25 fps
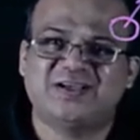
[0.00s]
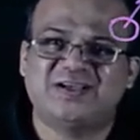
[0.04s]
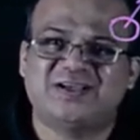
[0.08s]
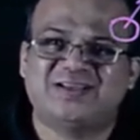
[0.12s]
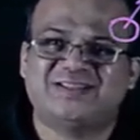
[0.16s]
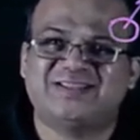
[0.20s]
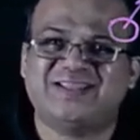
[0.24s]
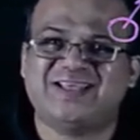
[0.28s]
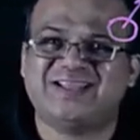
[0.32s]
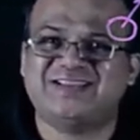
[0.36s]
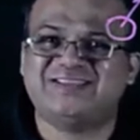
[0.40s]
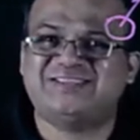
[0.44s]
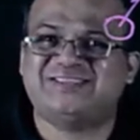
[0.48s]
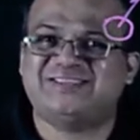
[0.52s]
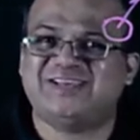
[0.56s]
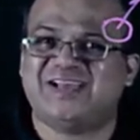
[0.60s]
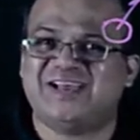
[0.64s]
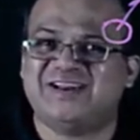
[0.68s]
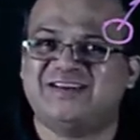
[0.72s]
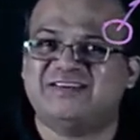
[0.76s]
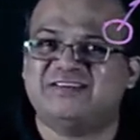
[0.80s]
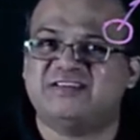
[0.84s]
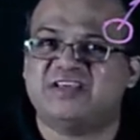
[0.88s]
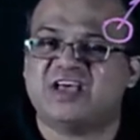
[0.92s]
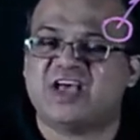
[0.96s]
then chain
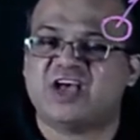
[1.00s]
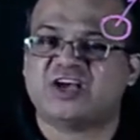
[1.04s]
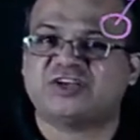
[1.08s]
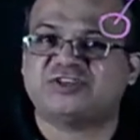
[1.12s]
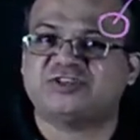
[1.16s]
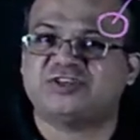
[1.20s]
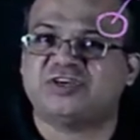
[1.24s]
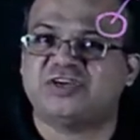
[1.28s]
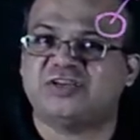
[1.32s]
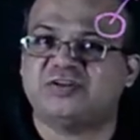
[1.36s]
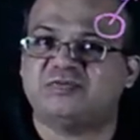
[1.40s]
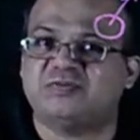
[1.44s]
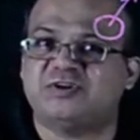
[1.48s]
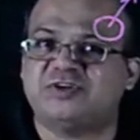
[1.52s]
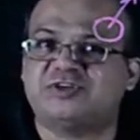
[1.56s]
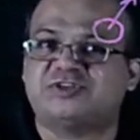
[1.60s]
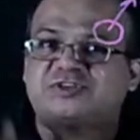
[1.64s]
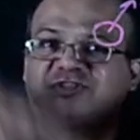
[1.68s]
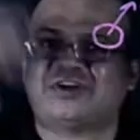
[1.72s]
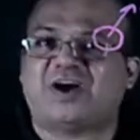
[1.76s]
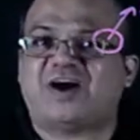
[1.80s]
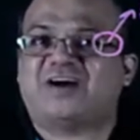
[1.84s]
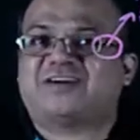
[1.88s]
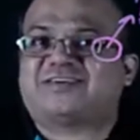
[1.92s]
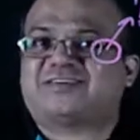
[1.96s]
reaction will
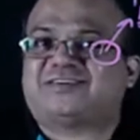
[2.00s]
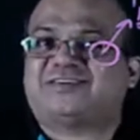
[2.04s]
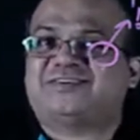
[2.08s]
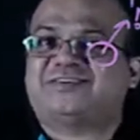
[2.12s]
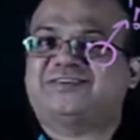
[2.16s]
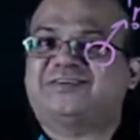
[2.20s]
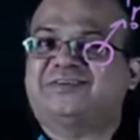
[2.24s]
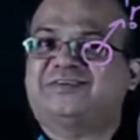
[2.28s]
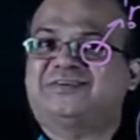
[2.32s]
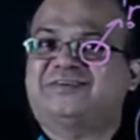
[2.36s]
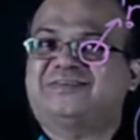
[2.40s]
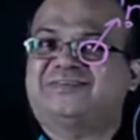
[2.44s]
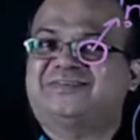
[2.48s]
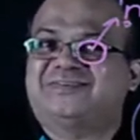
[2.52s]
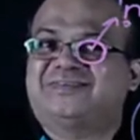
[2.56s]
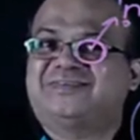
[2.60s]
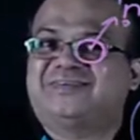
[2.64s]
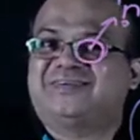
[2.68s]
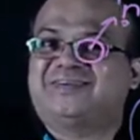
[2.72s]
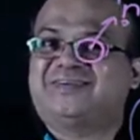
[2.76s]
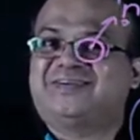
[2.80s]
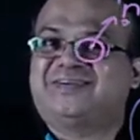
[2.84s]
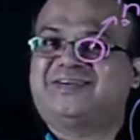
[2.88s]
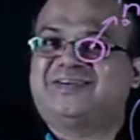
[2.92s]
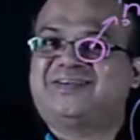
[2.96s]
start
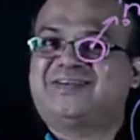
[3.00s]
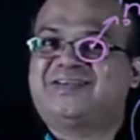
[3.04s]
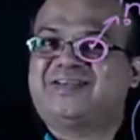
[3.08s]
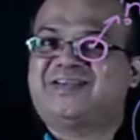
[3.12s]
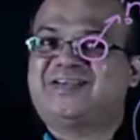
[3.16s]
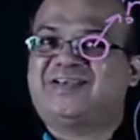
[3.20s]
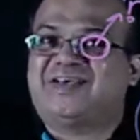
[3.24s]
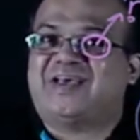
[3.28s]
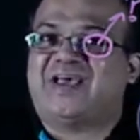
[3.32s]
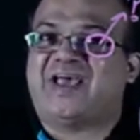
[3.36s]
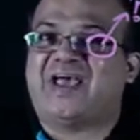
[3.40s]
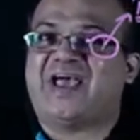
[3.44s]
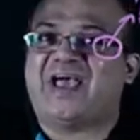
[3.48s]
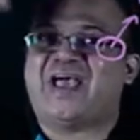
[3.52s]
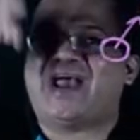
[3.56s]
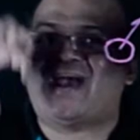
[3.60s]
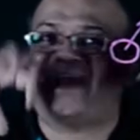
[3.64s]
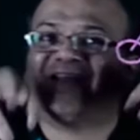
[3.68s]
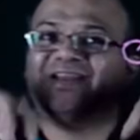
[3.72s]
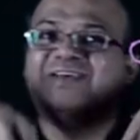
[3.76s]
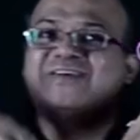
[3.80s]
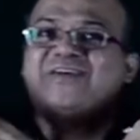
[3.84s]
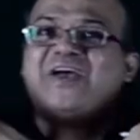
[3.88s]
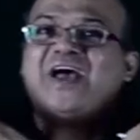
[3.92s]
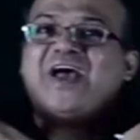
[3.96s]

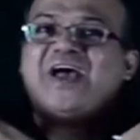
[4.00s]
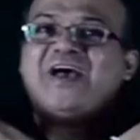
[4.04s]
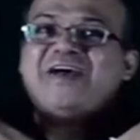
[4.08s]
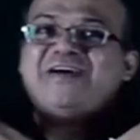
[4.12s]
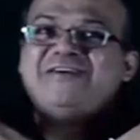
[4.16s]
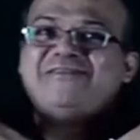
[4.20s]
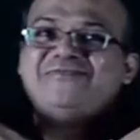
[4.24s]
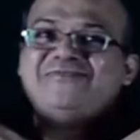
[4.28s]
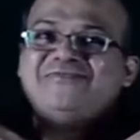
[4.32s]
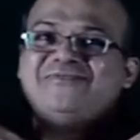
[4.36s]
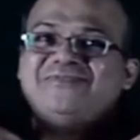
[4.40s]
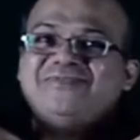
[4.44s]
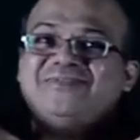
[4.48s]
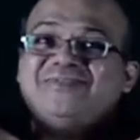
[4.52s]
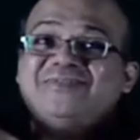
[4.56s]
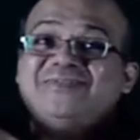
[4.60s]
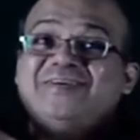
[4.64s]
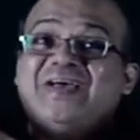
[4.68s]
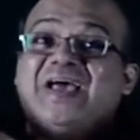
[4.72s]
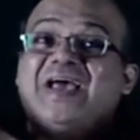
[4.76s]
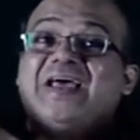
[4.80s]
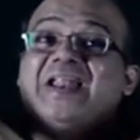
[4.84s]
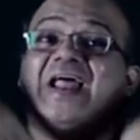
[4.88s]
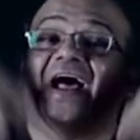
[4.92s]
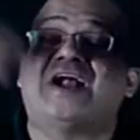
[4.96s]
and you have
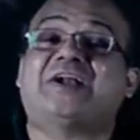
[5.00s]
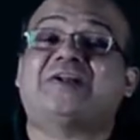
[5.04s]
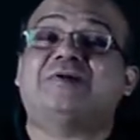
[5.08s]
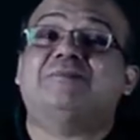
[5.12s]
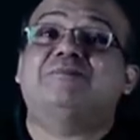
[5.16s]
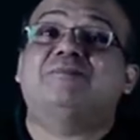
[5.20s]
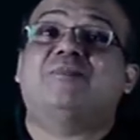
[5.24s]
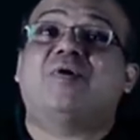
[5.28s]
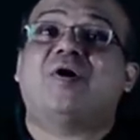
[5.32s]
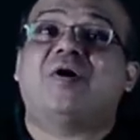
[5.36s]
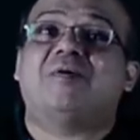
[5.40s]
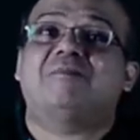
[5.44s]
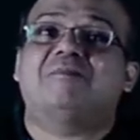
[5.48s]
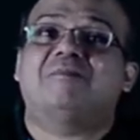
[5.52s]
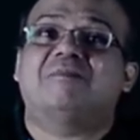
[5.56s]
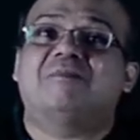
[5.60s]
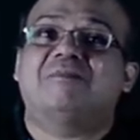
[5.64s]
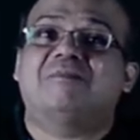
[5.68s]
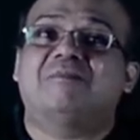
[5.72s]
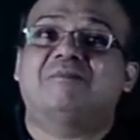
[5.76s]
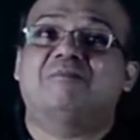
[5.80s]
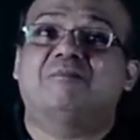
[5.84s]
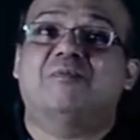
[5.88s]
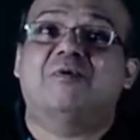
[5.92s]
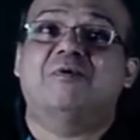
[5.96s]
an atom bomb,
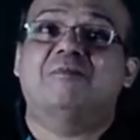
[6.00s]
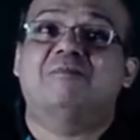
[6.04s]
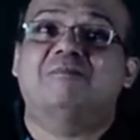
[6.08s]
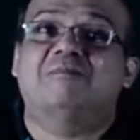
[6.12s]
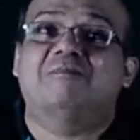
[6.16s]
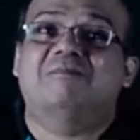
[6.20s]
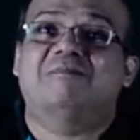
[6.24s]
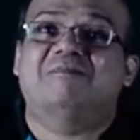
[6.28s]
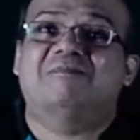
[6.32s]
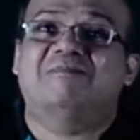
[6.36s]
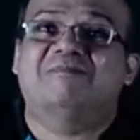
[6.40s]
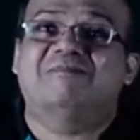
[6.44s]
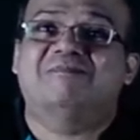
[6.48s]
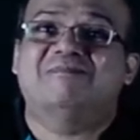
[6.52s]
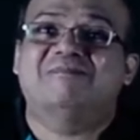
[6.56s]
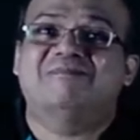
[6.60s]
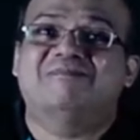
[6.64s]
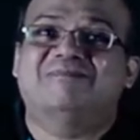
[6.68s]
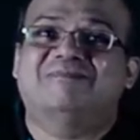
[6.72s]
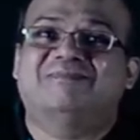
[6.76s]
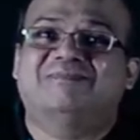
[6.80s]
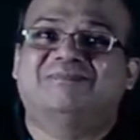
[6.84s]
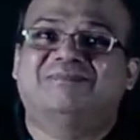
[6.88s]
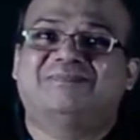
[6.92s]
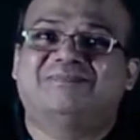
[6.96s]
boom,
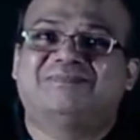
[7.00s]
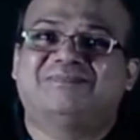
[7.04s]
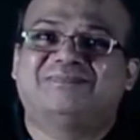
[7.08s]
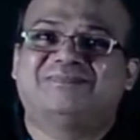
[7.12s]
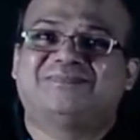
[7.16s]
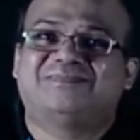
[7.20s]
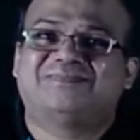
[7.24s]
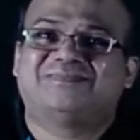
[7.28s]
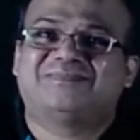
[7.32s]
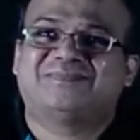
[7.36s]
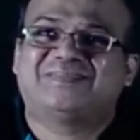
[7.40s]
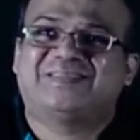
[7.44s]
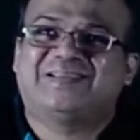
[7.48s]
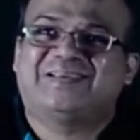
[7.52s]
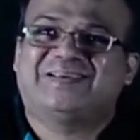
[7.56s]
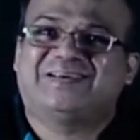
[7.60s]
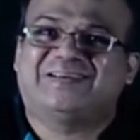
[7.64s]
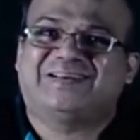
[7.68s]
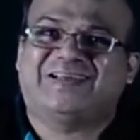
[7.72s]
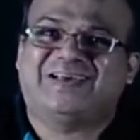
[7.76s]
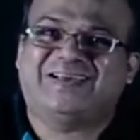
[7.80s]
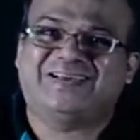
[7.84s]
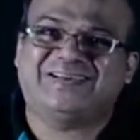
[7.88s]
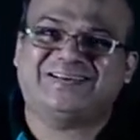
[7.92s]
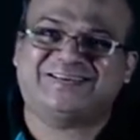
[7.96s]

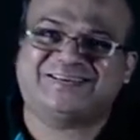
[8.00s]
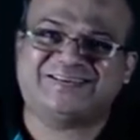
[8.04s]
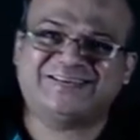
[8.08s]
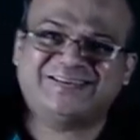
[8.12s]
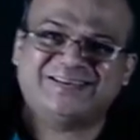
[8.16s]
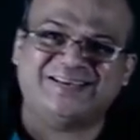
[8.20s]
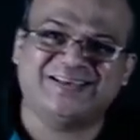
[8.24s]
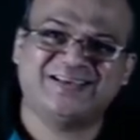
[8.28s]
right?